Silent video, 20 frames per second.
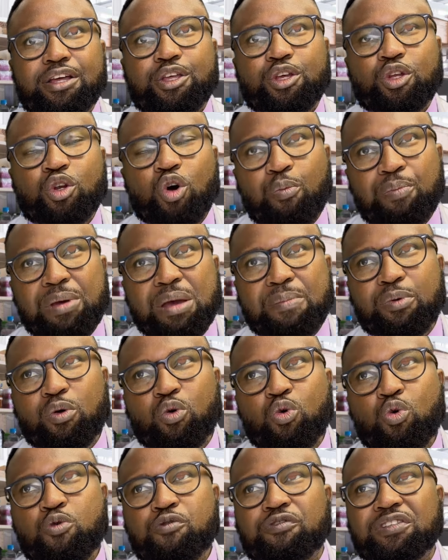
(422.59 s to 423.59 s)
You know, people
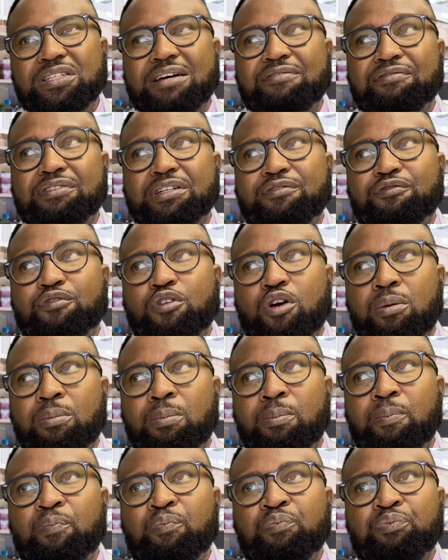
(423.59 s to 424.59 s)
who have suffered
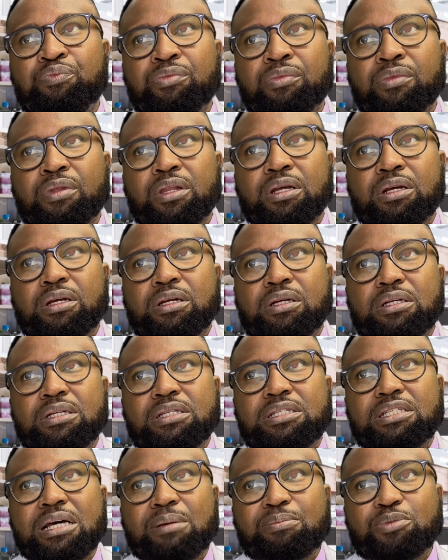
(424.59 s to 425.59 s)
from
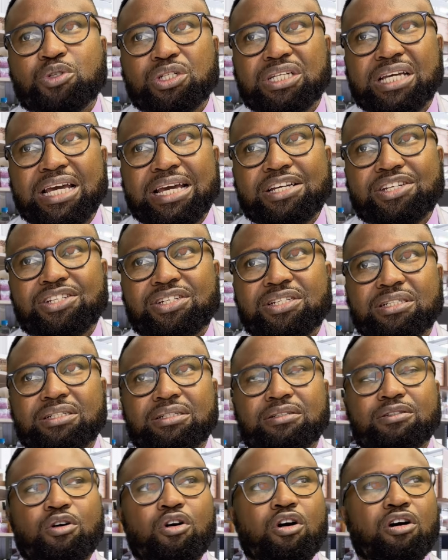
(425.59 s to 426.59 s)

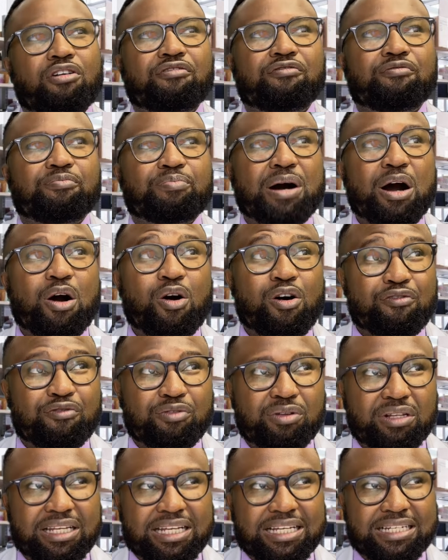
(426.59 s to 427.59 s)
subjugation of
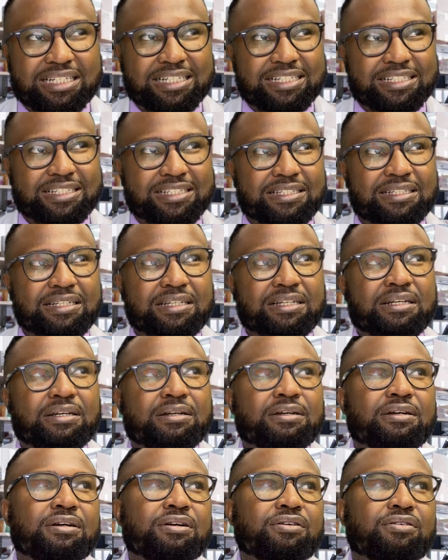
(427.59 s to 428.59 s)
powerful leaders,
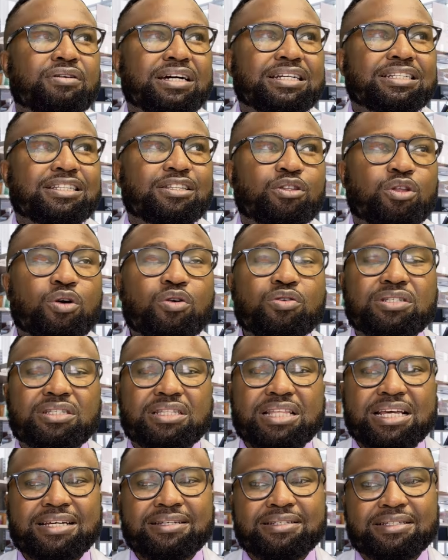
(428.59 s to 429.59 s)
right? Those
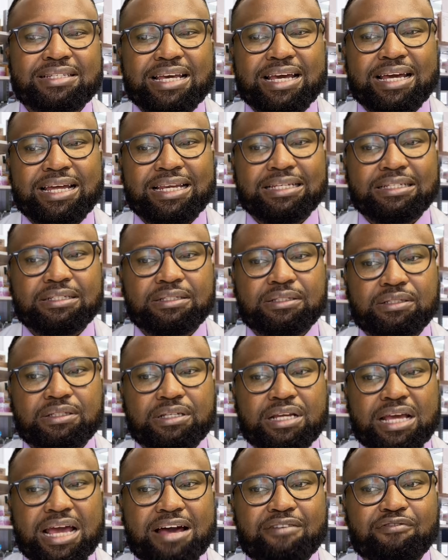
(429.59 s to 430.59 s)
things can
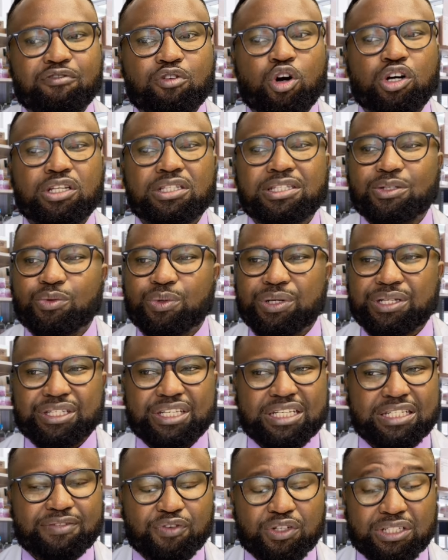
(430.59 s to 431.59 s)
have
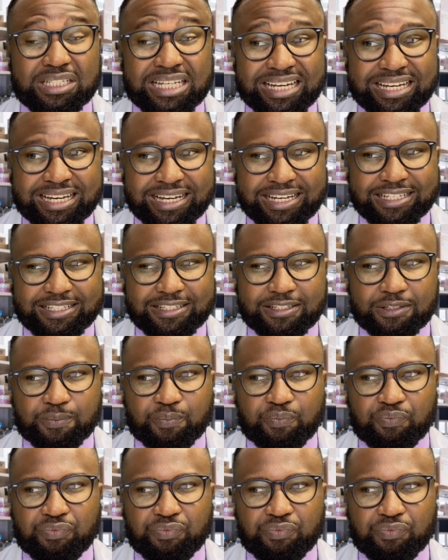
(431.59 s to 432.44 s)
consequences for decades.